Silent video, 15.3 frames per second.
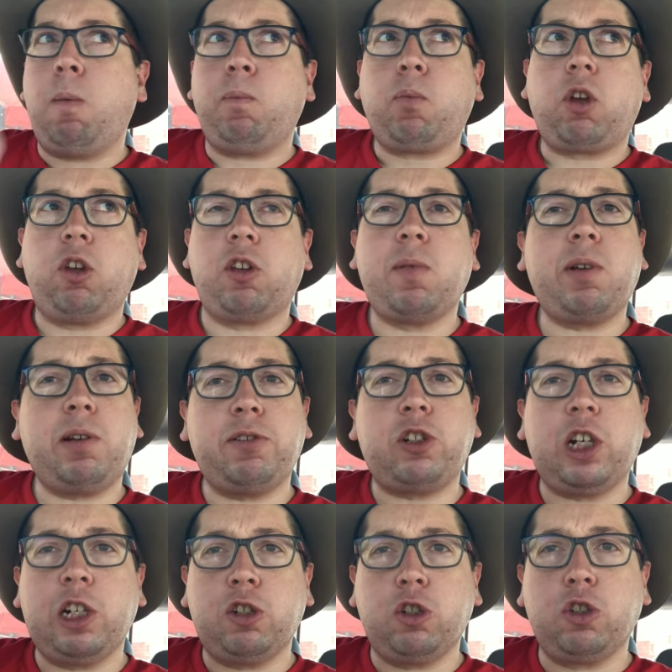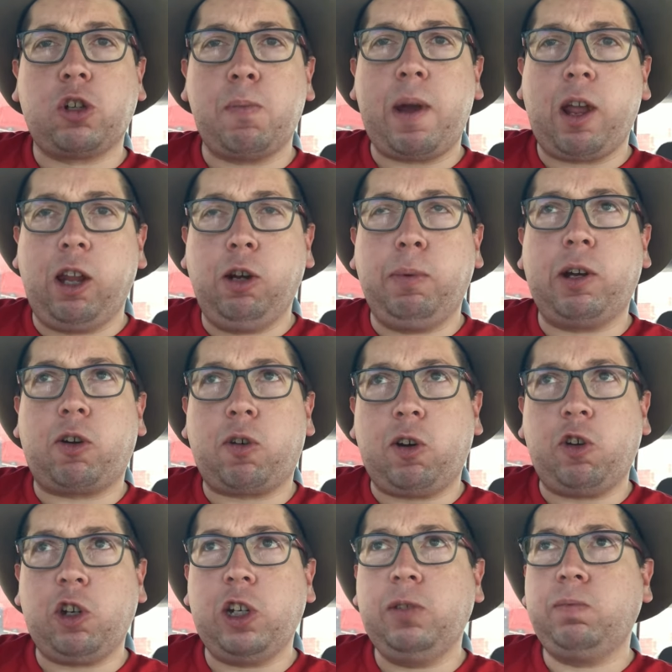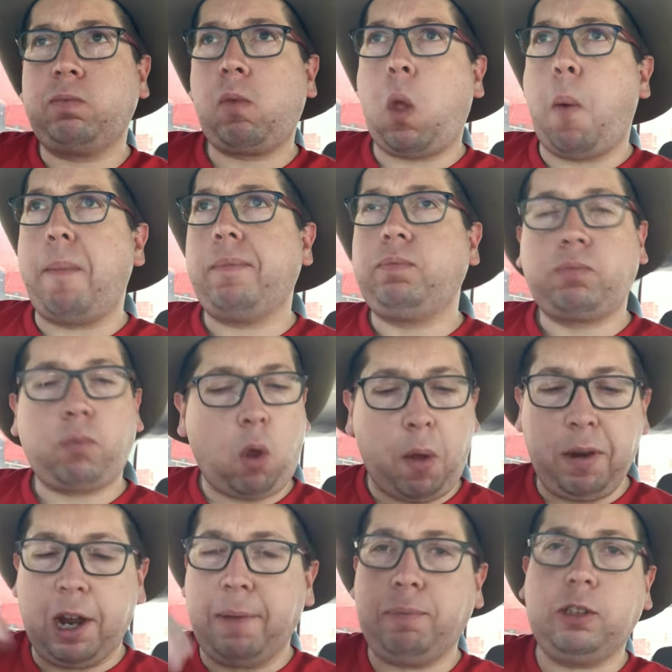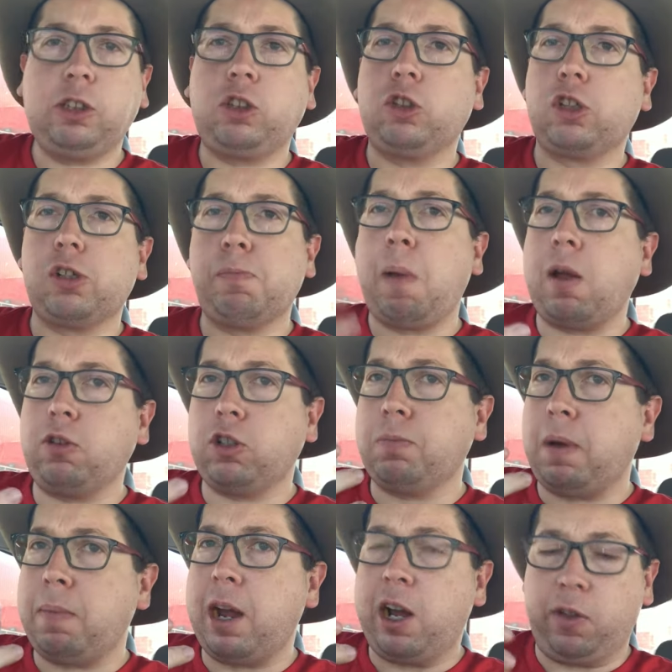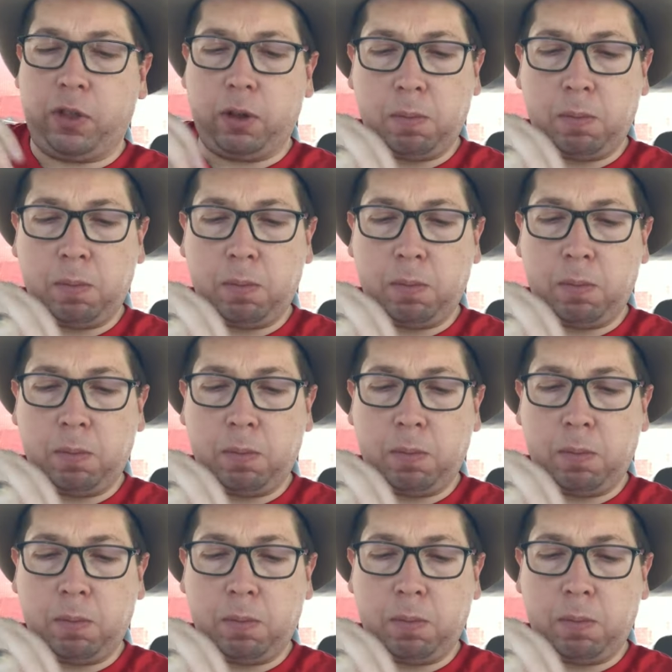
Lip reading: Because sometimes Cheezels can be a little bit crunchy. Nope, this sort of melts in my mouth.